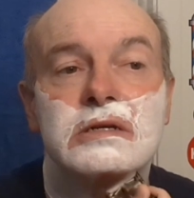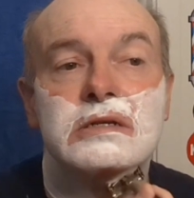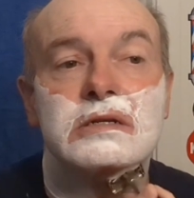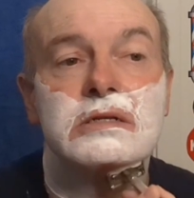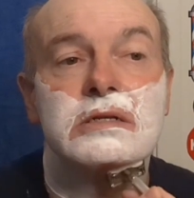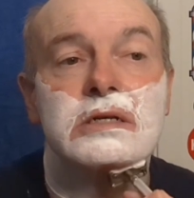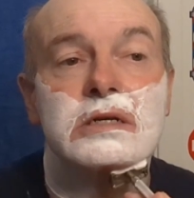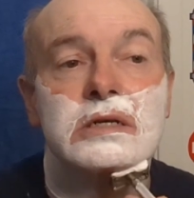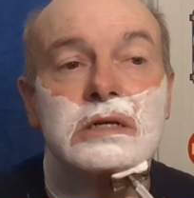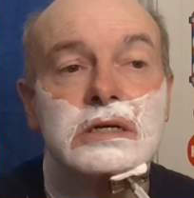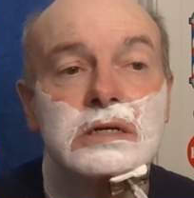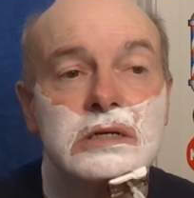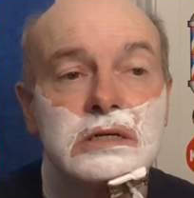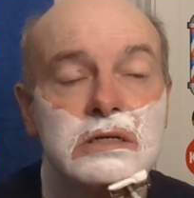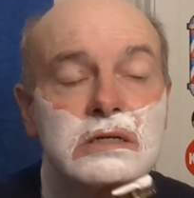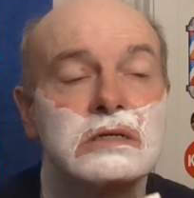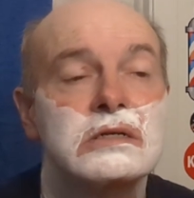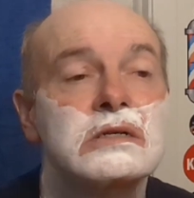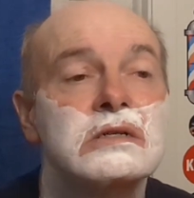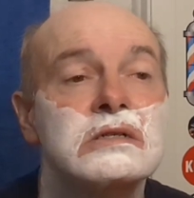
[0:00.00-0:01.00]
and
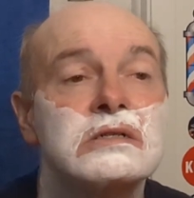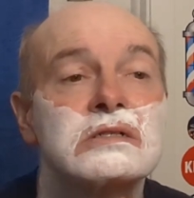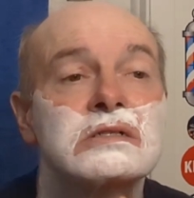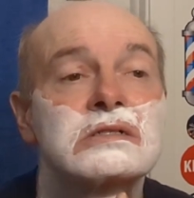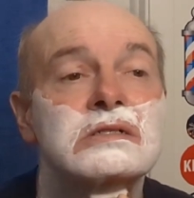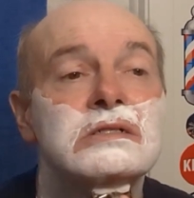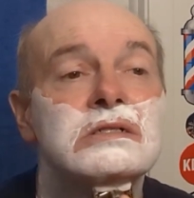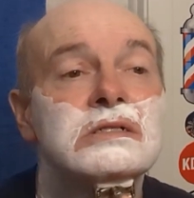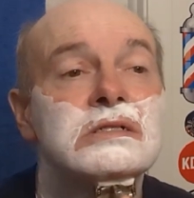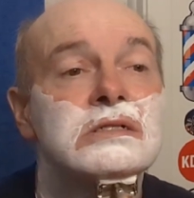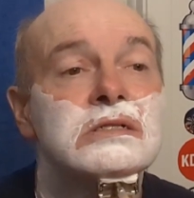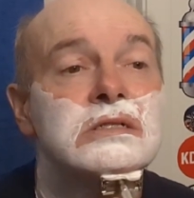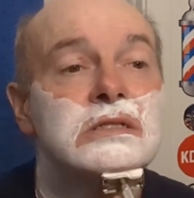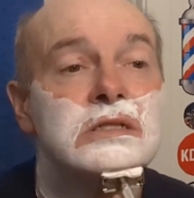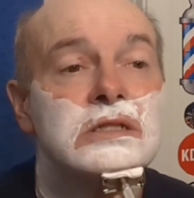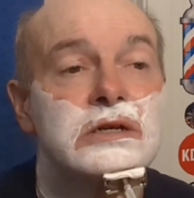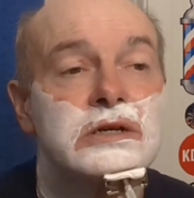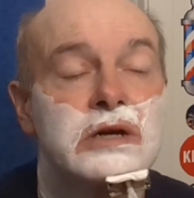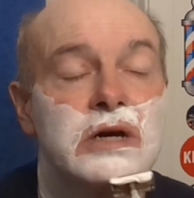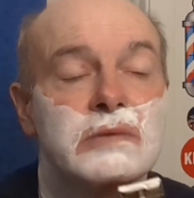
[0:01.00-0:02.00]

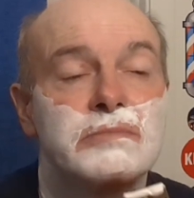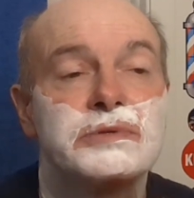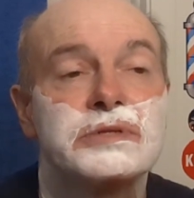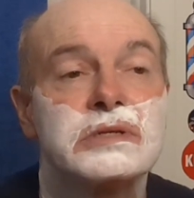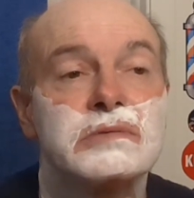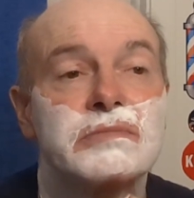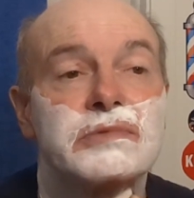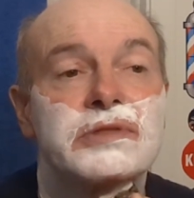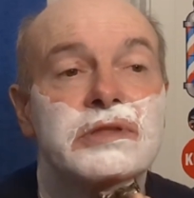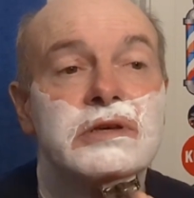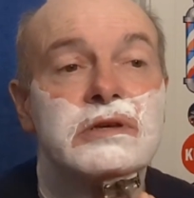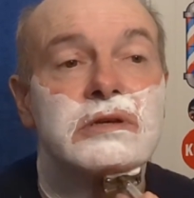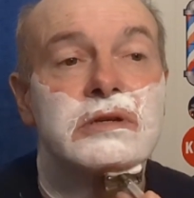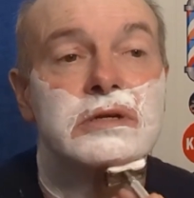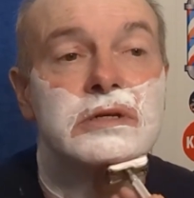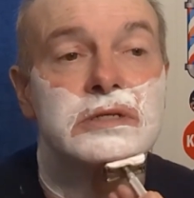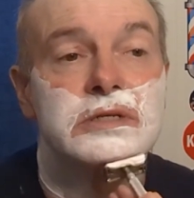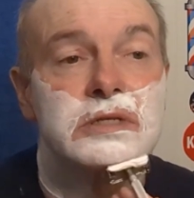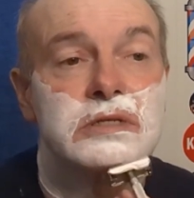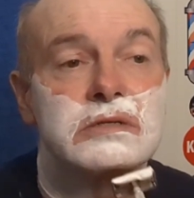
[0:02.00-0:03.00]
look up some
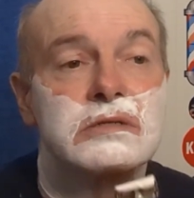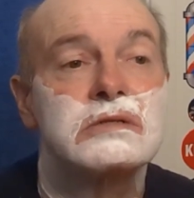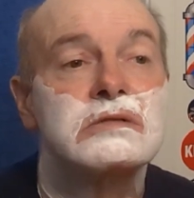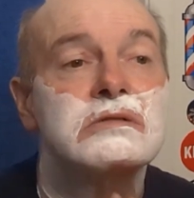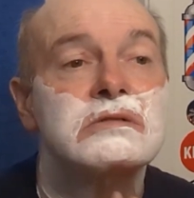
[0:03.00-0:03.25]
things.